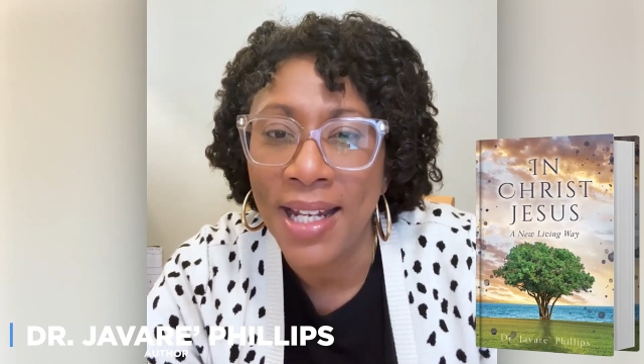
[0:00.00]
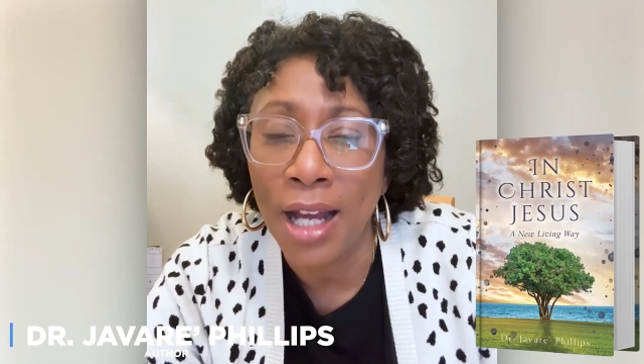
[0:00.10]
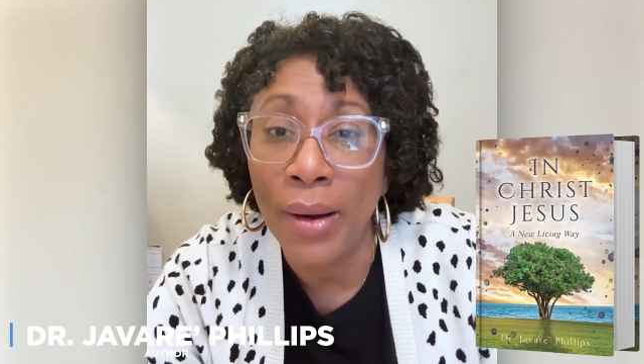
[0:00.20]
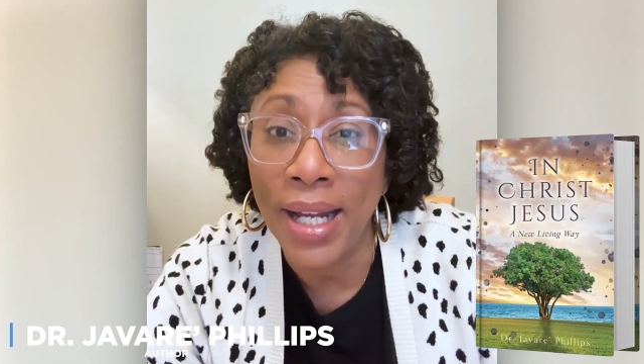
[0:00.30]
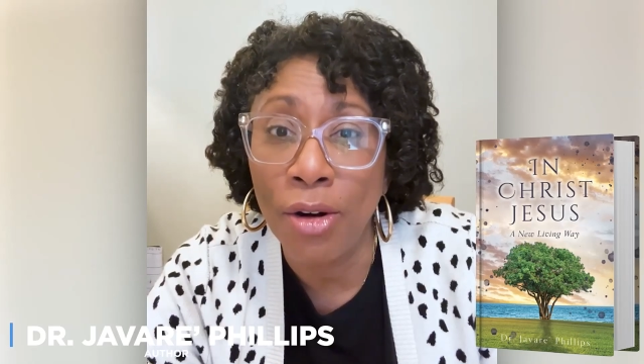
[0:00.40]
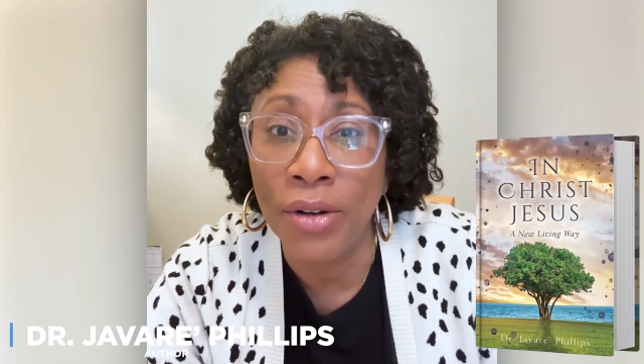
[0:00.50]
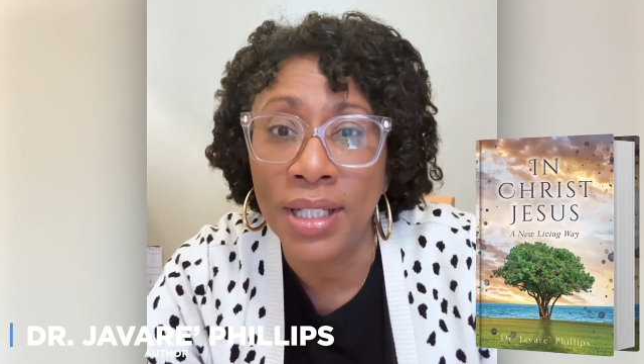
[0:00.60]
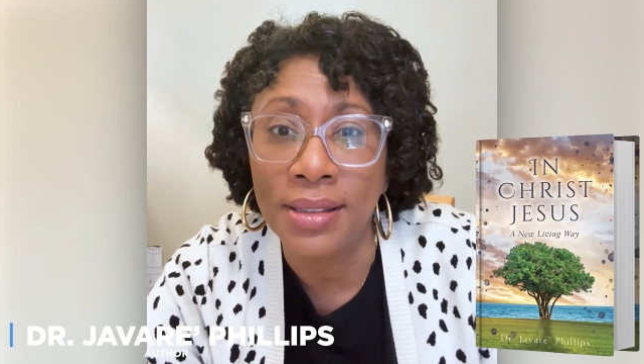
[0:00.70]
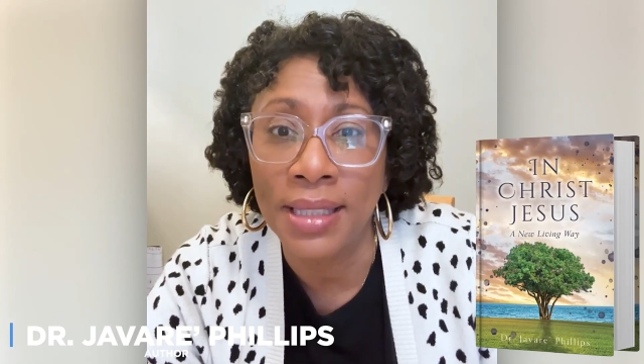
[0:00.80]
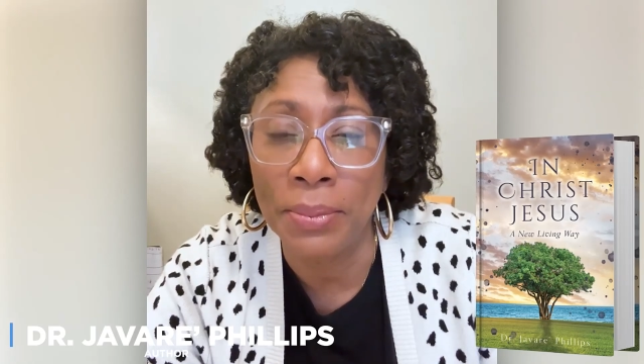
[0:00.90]
Now, I had
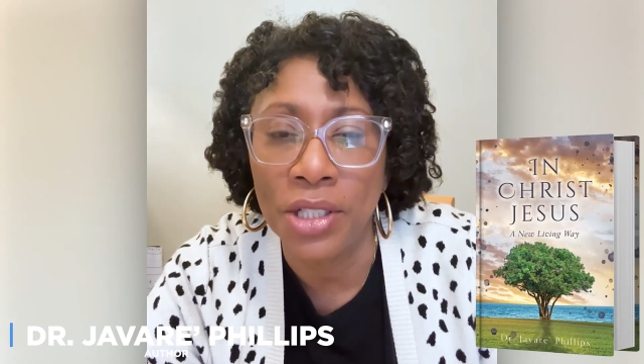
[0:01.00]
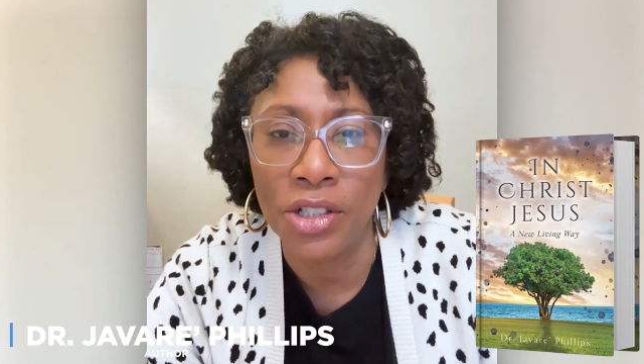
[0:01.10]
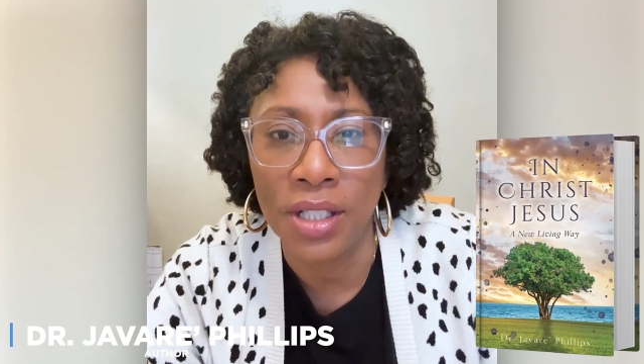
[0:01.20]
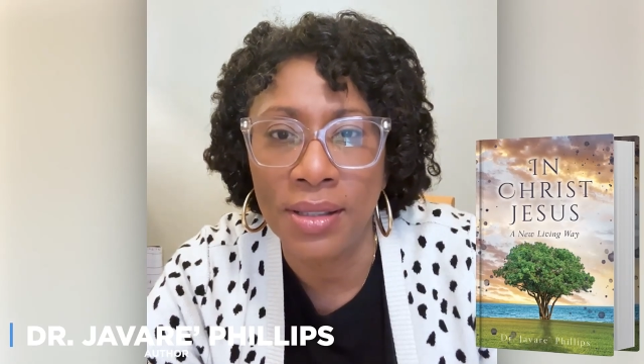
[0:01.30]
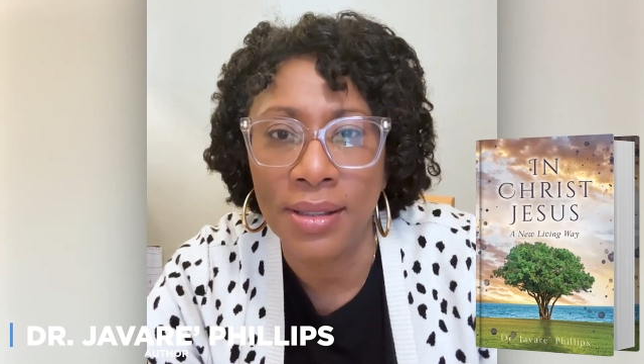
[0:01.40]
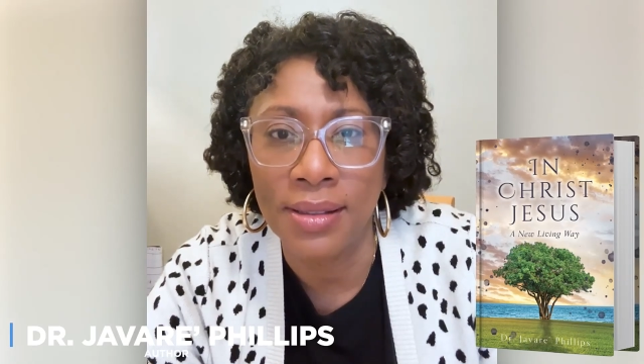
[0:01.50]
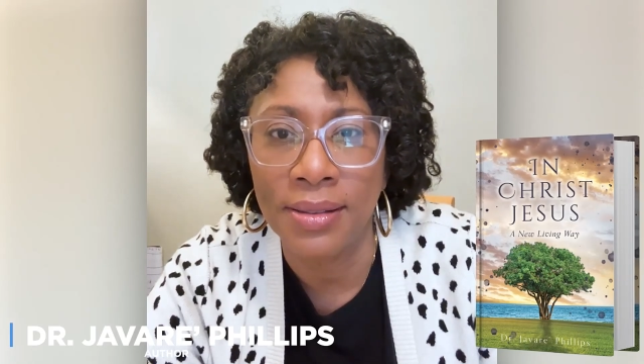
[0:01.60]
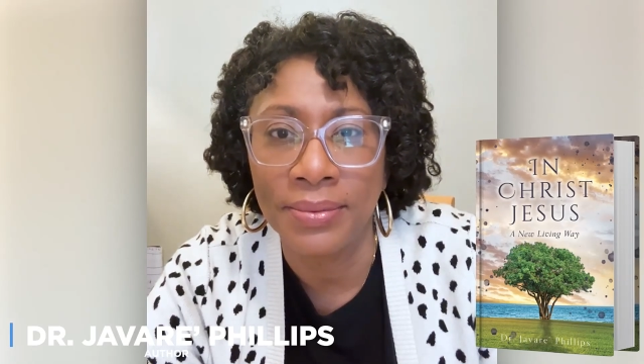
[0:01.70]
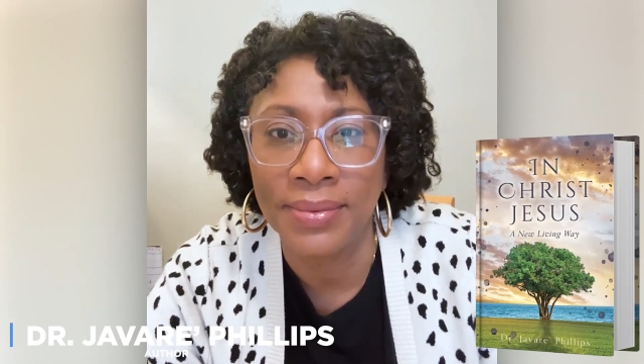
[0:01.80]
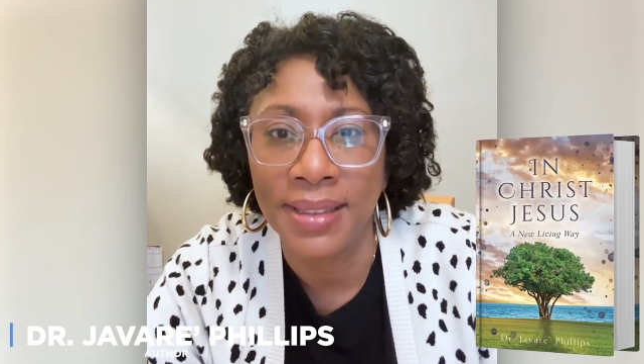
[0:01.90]
already accepted
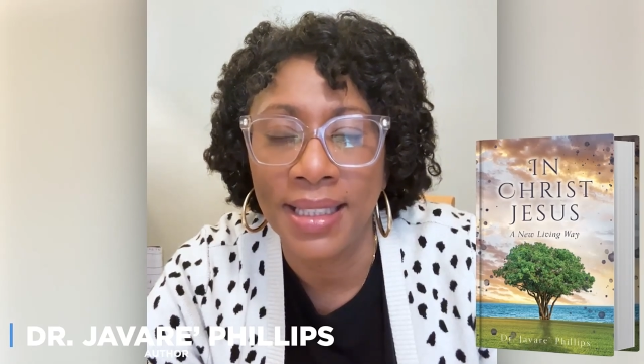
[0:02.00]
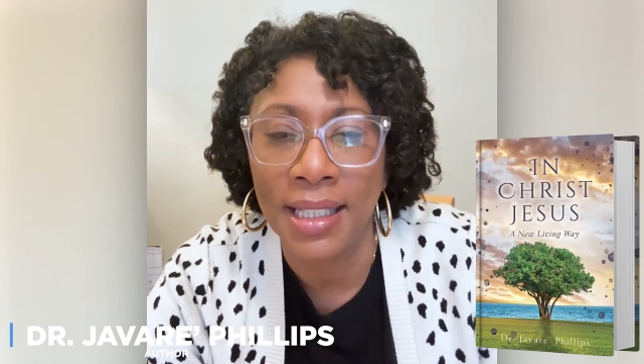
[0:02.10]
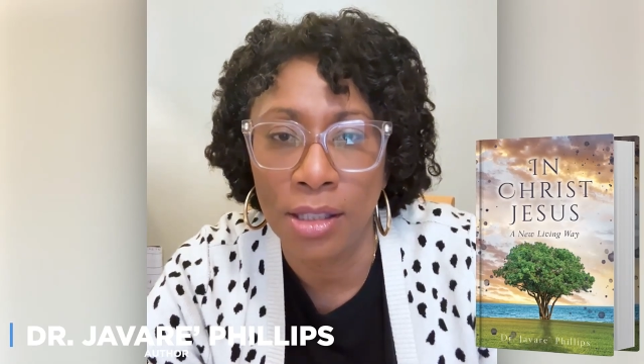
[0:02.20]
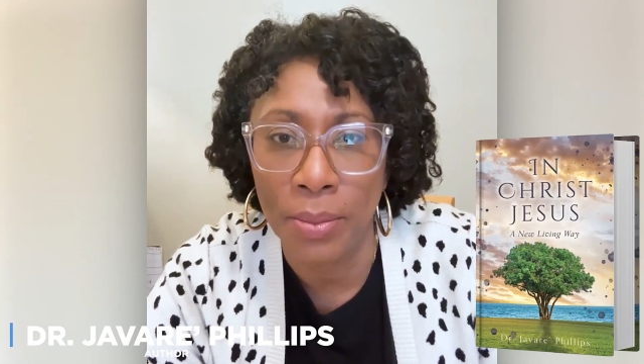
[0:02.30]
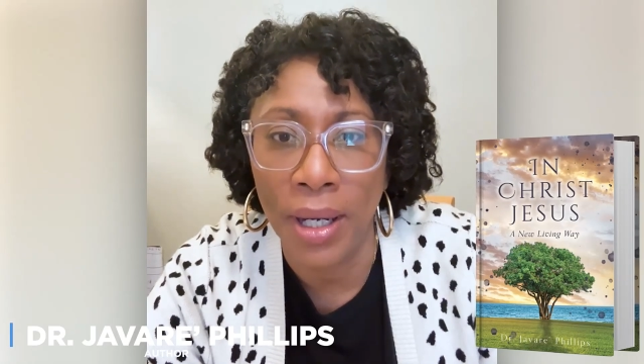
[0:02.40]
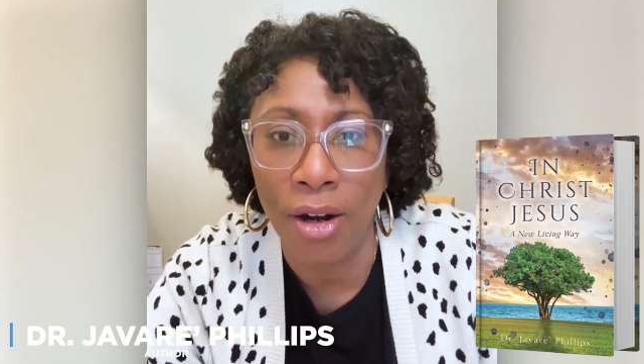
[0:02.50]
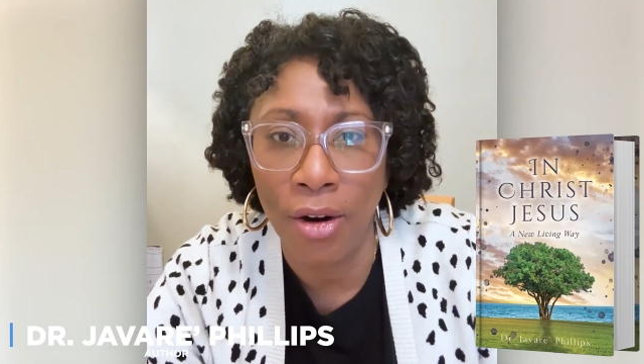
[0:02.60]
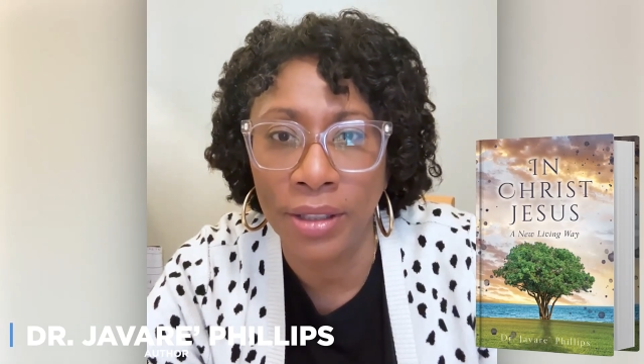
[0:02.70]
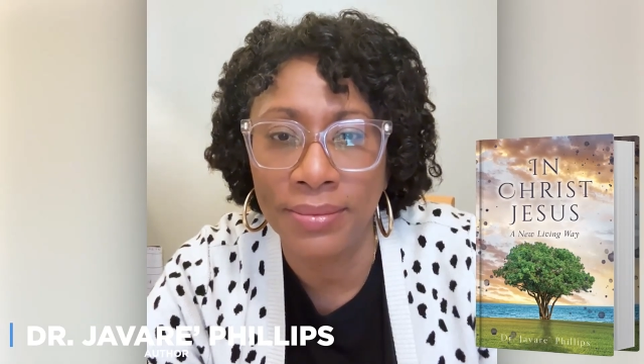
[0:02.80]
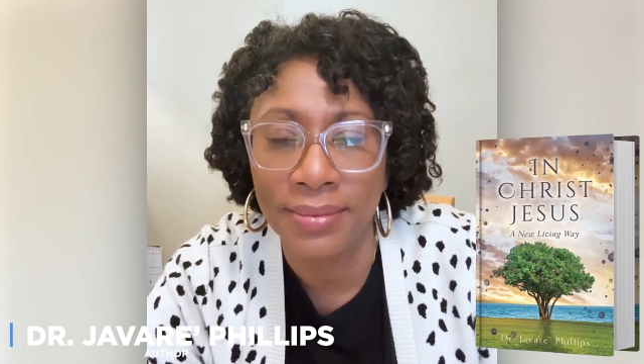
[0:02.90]
Jesus into my
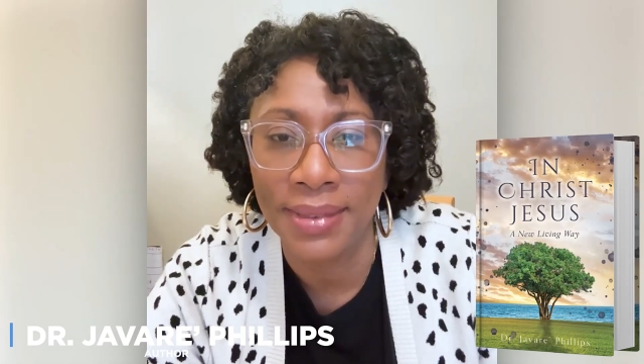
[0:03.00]
heart,